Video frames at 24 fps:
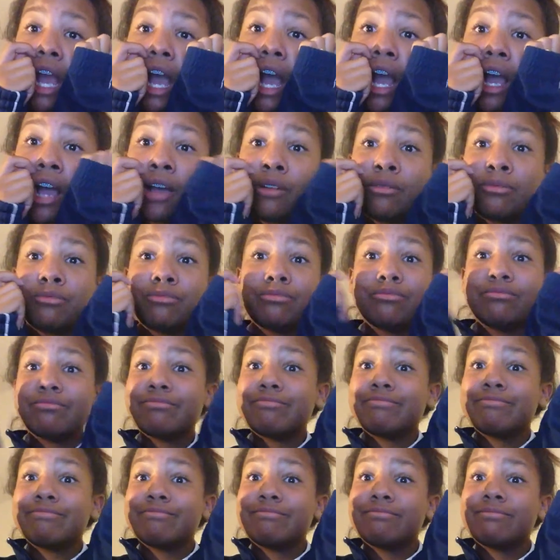I
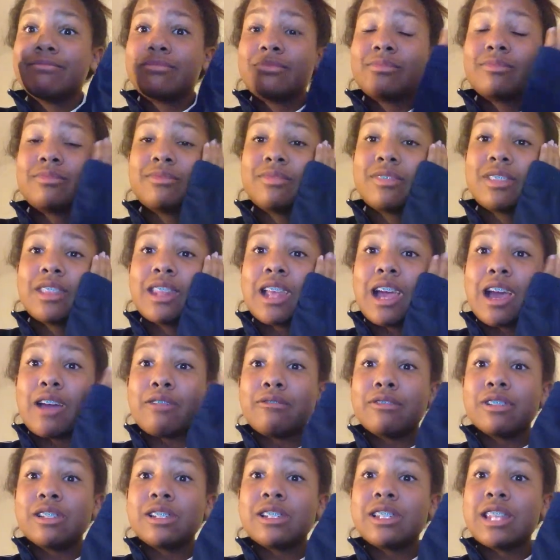
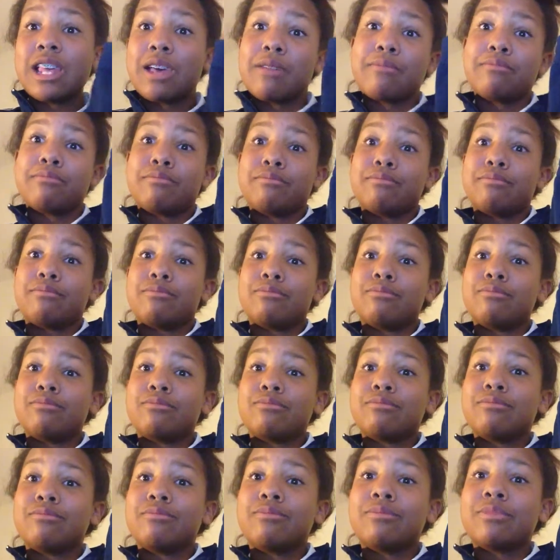was that,
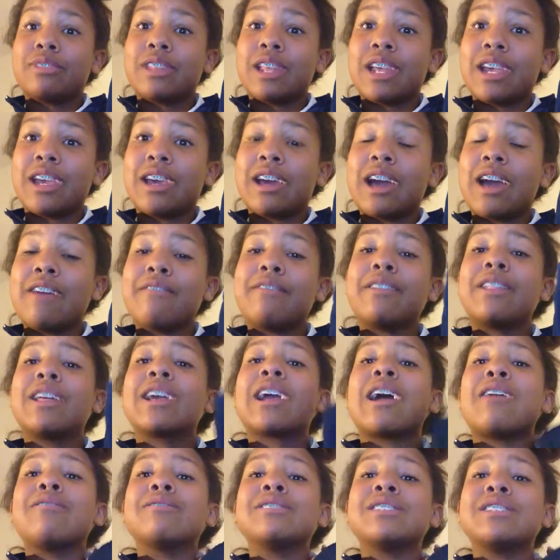like, I felt
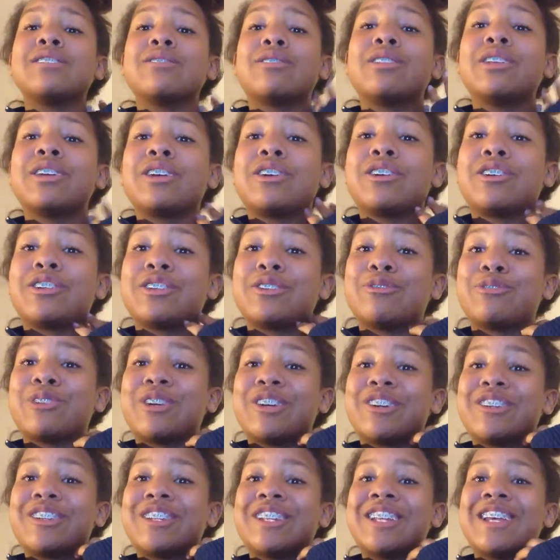like I was the only girl in the
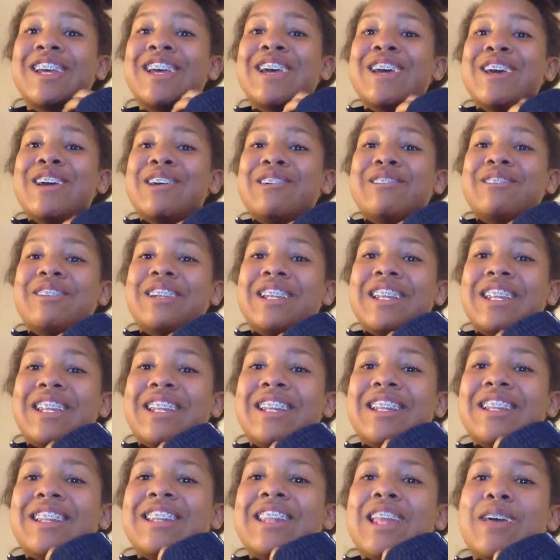world when
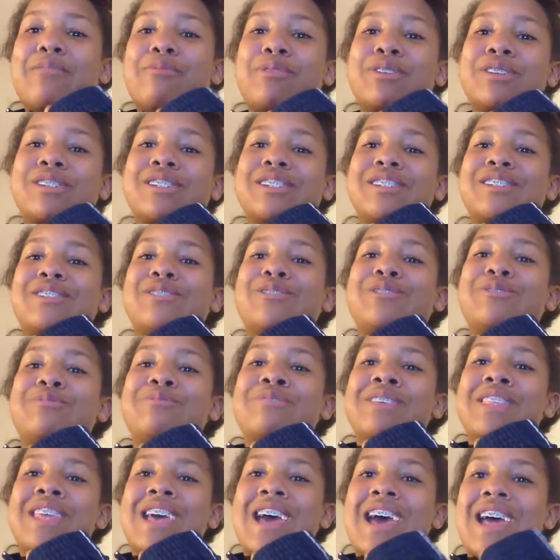that person told
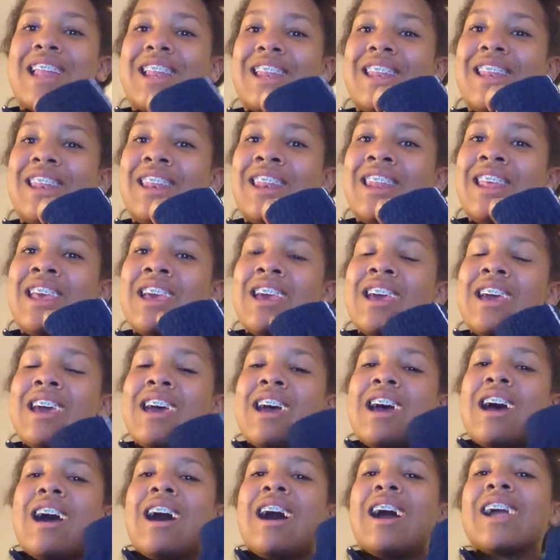me that, and
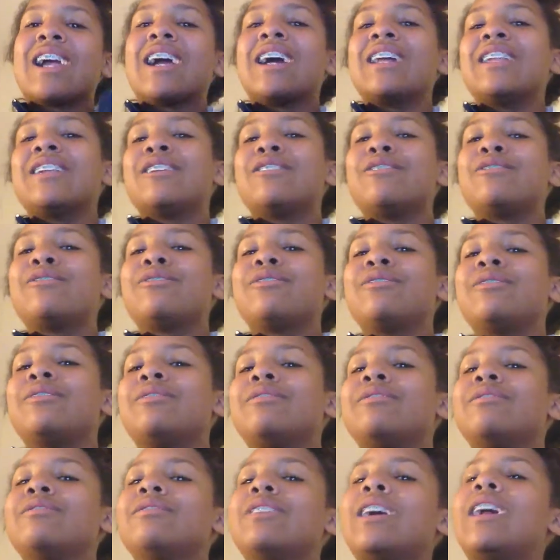I kind of,
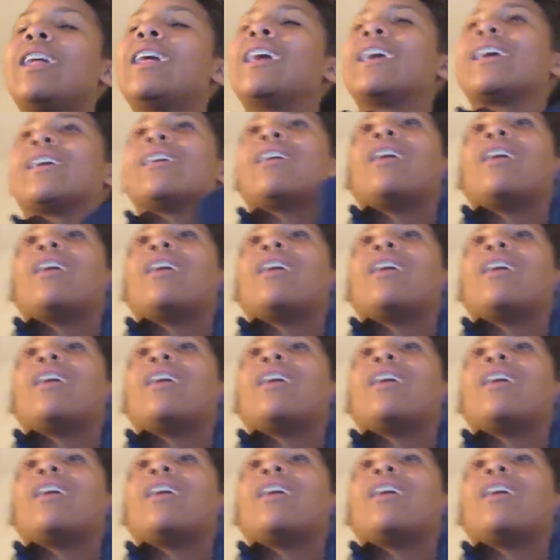like,